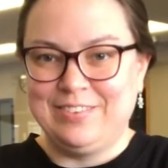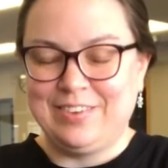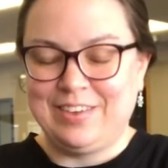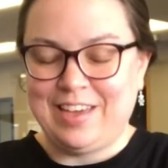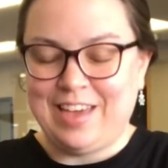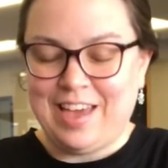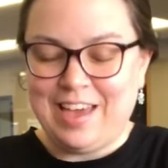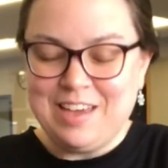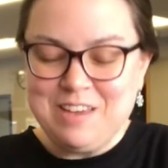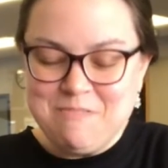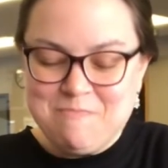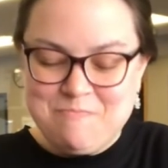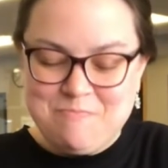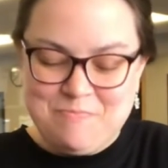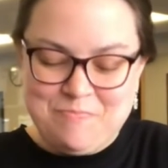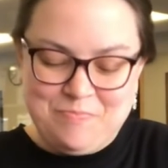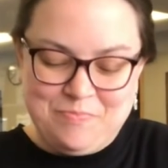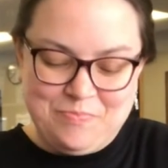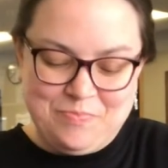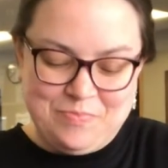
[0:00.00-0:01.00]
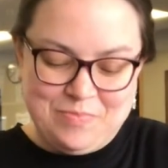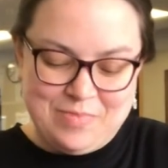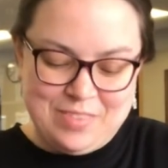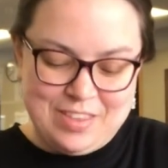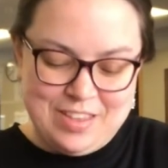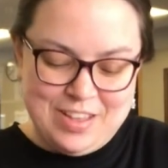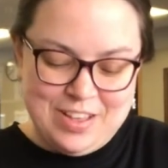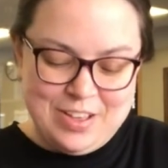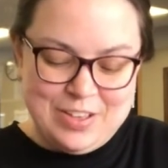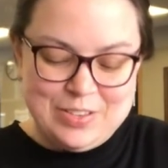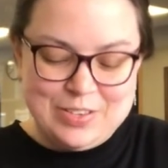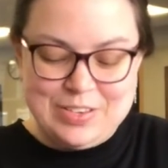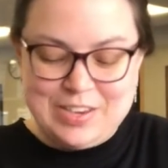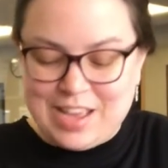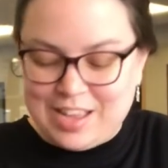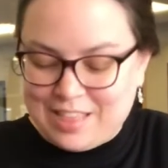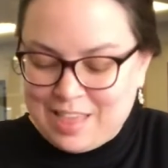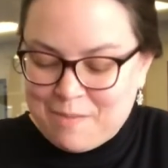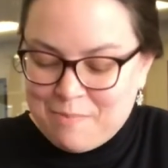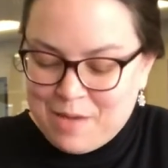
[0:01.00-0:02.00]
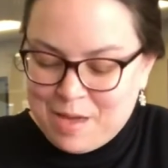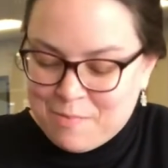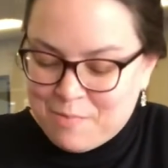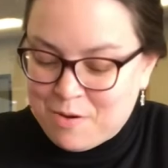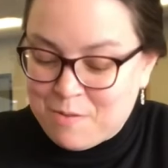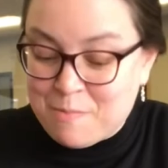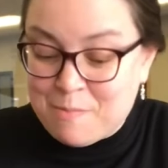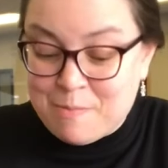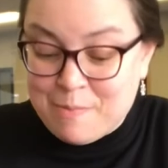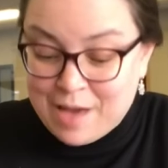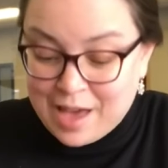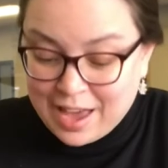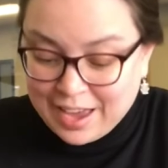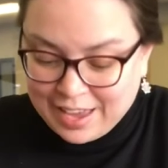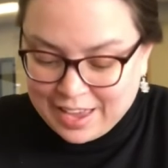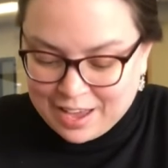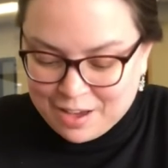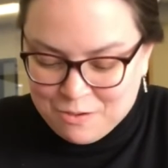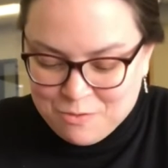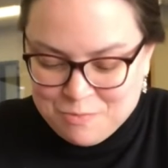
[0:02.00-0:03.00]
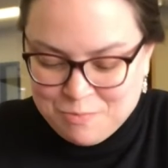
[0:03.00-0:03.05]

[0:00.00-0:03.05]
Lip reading: Okay, let's take that paper back out.